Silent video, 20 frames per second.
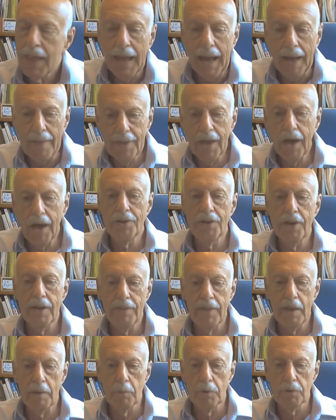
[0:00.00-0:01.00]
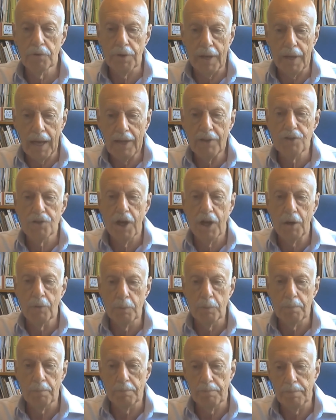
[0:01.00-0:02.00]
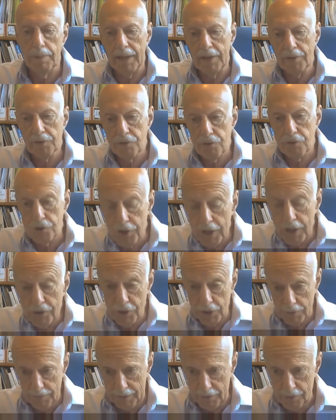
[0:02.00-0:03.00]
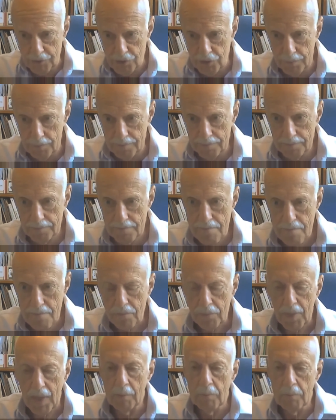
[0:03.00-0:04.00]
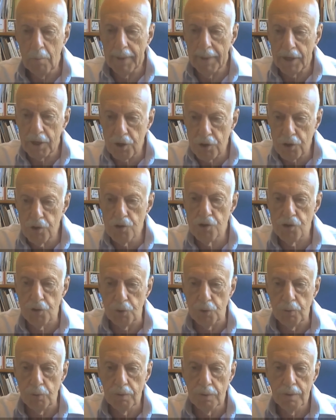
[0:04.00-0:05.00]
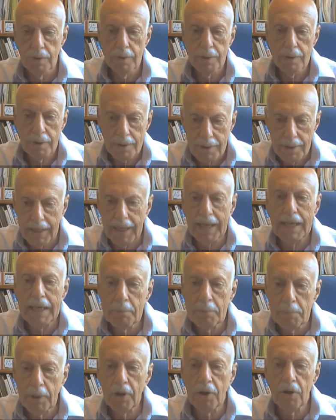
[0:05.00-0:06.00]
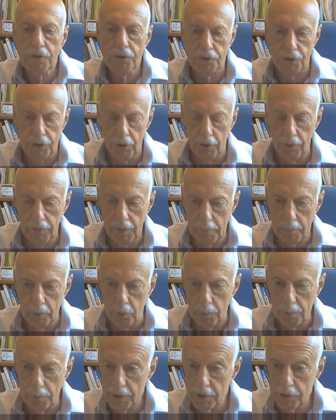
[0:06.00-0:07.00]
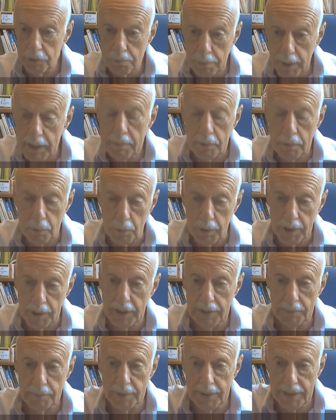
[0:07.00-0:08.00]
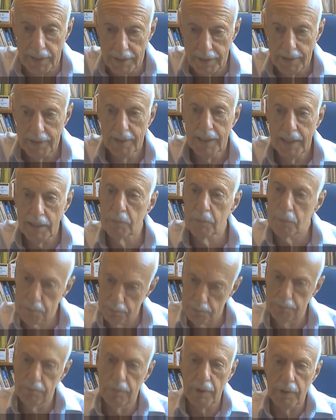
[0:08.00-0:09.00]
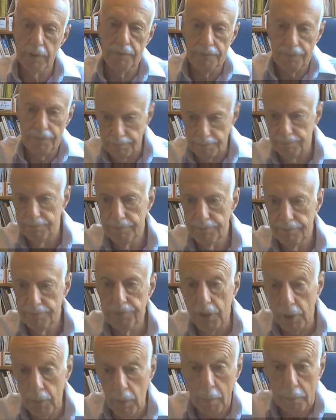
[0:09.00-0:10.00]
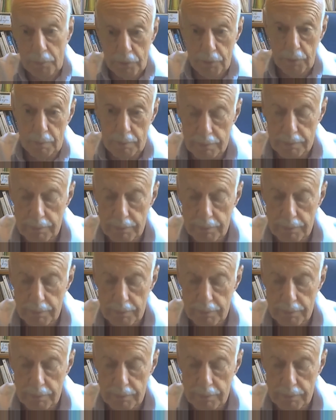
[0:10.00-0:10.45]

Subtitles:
And the idea then was that HR would play a strategic function and would be a crucial key person on the board, because people were going to be, it was one of the follow-ups from